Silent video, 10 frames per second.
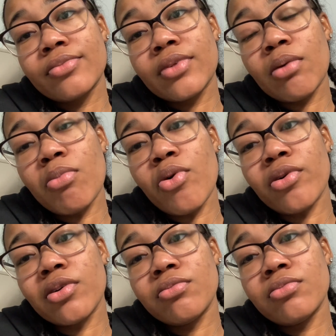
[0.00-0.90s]
I'm
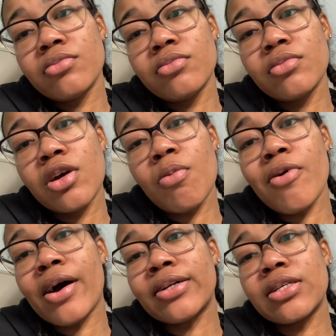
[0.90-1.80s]
bored. Come
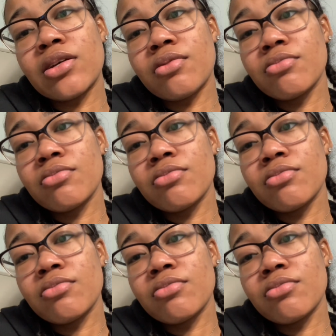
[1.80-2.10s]
on, auntie.